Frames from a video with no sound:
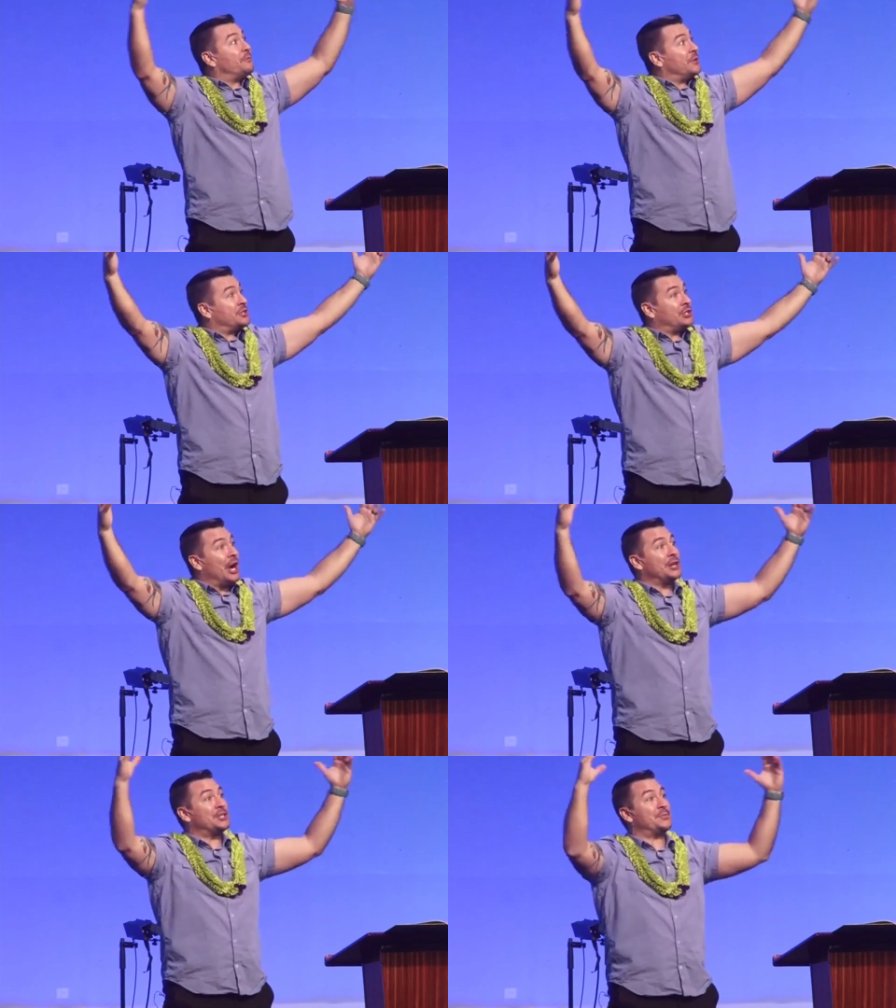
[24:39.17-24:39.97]
the
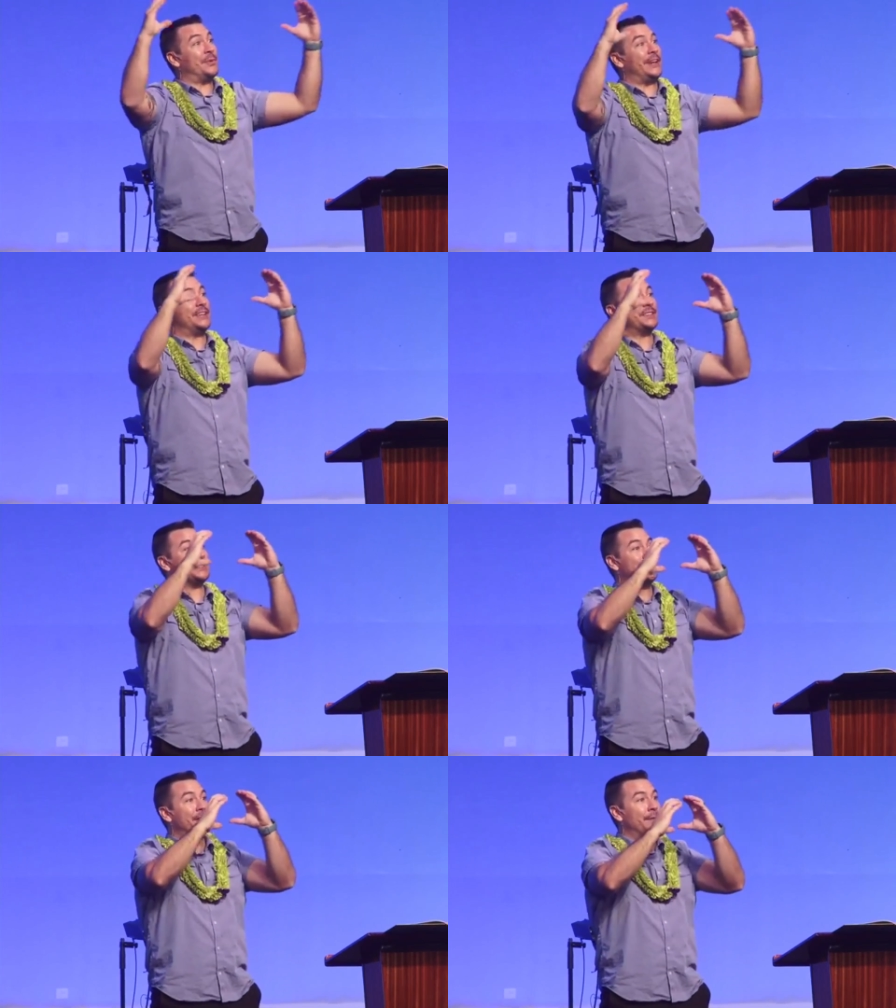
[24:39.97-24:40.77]
charts, but his
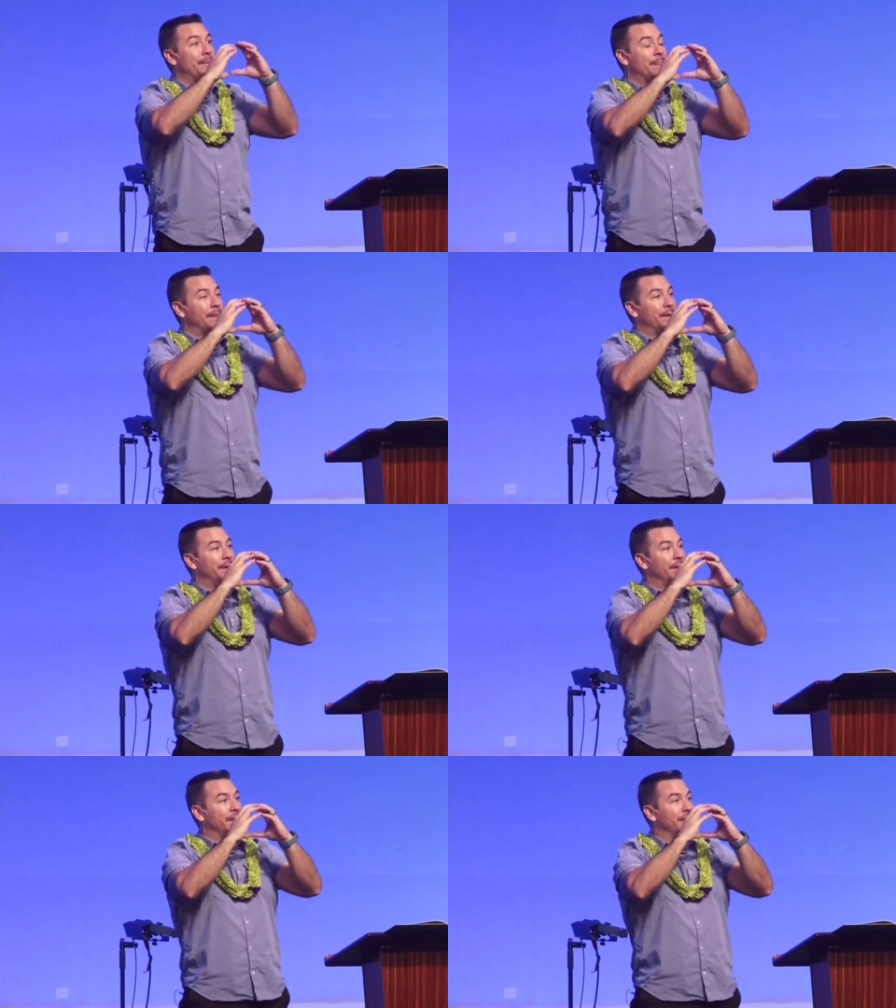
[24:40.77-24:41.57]

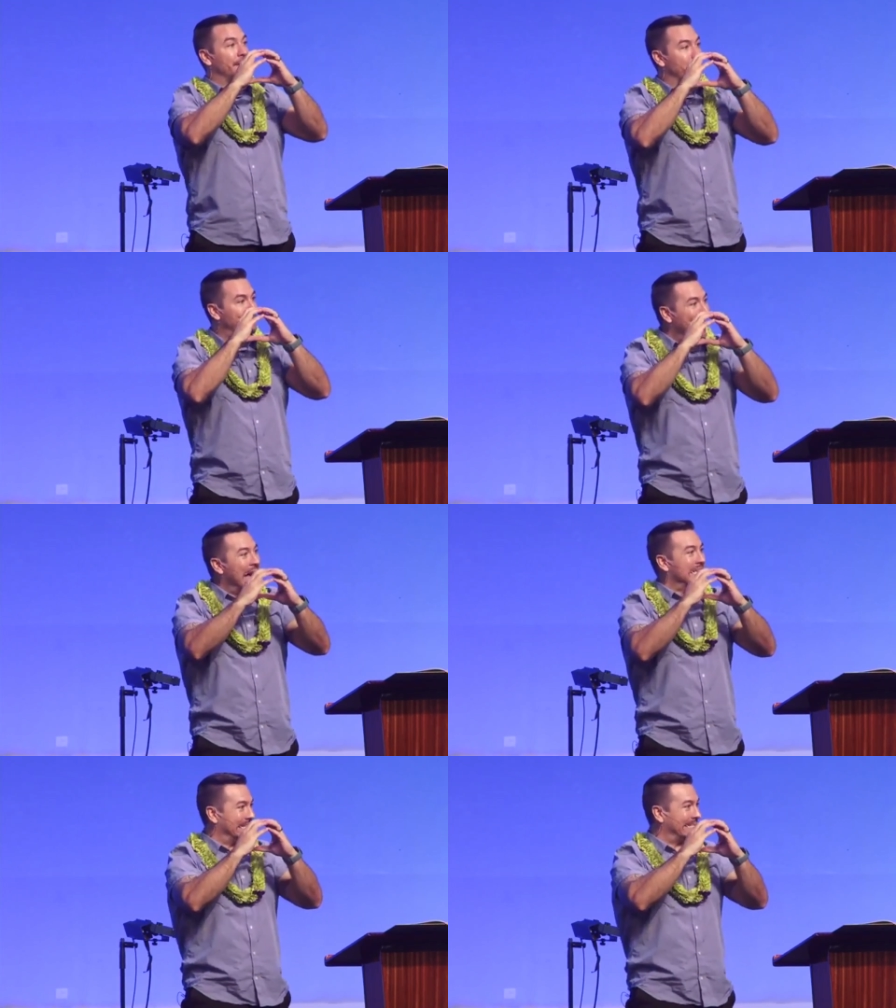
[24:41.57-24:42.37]

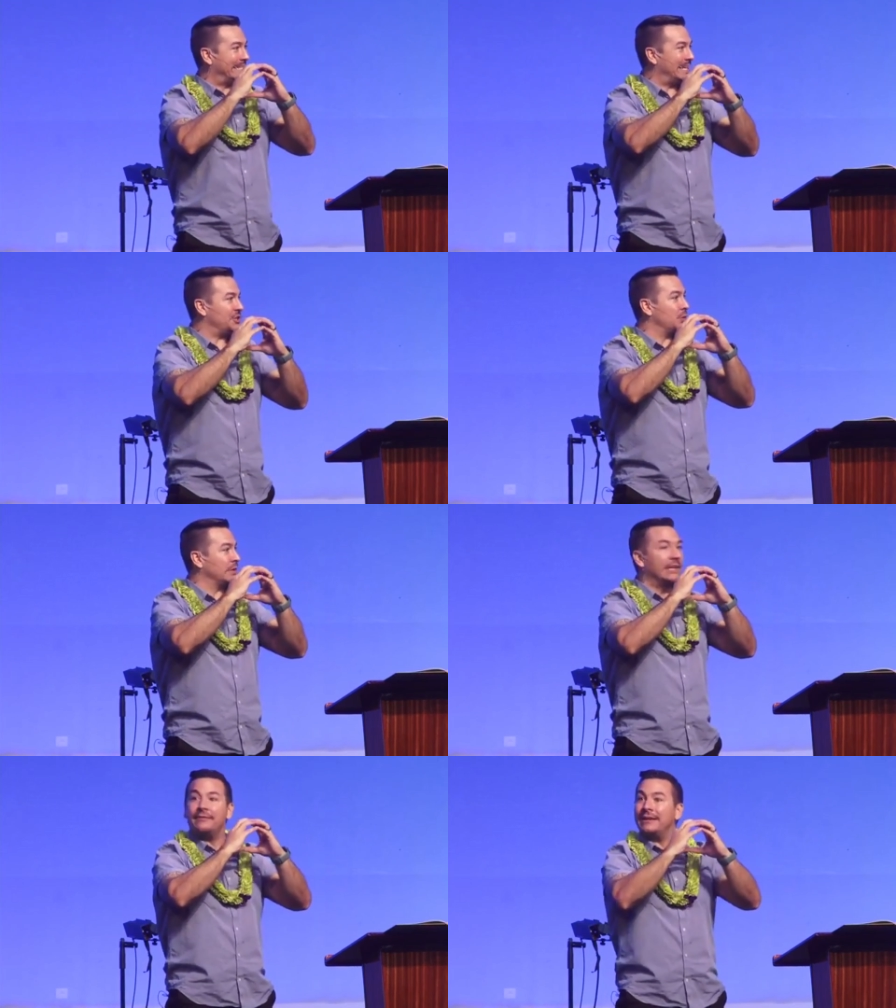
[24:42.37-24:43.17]
capacity to
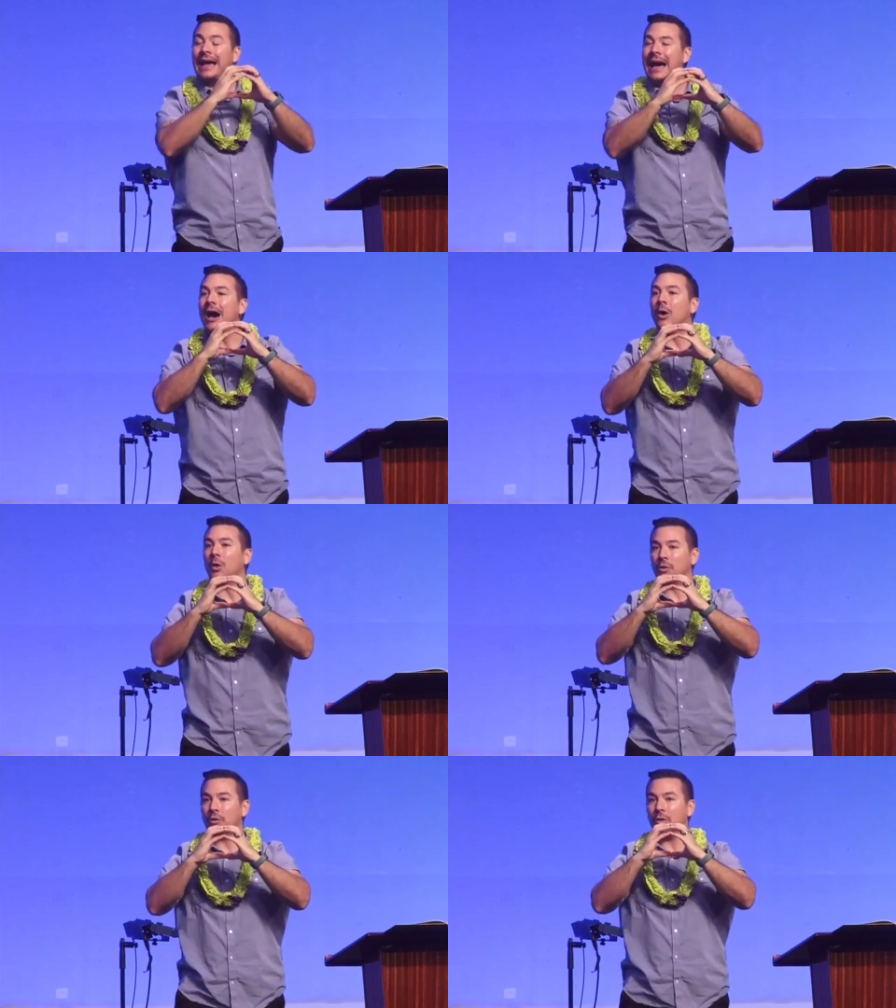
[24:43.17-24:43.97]
live it
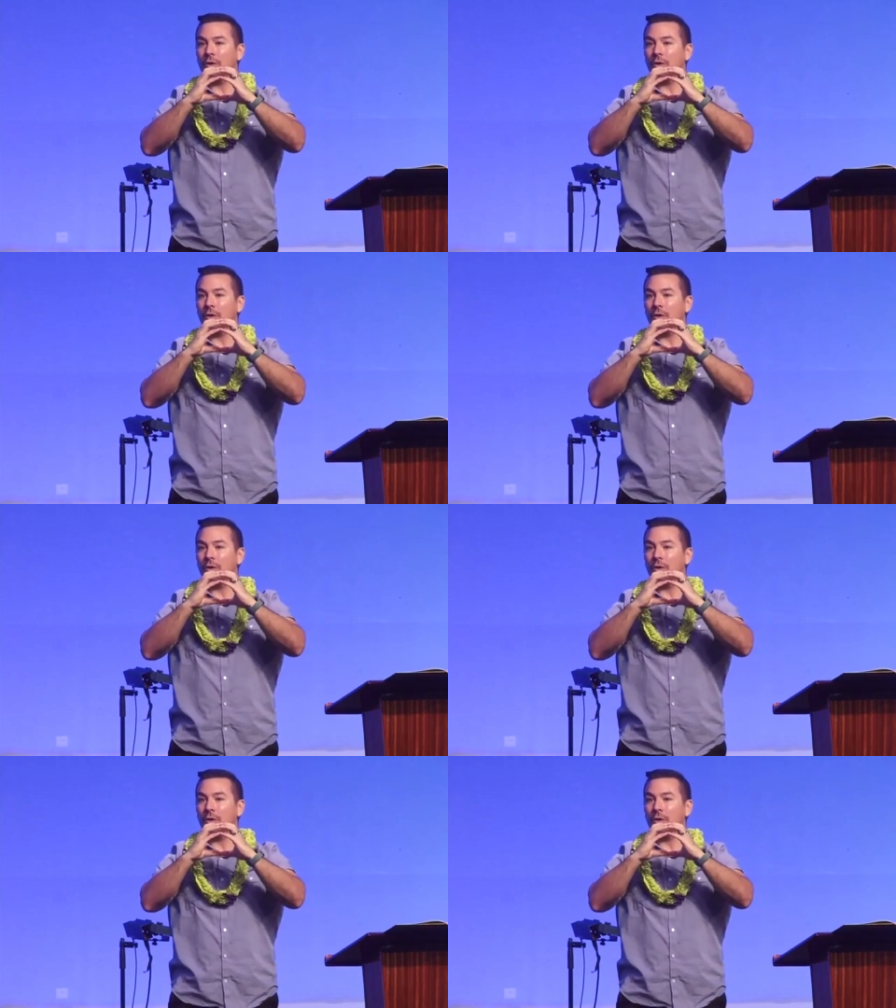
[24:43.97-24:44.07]
out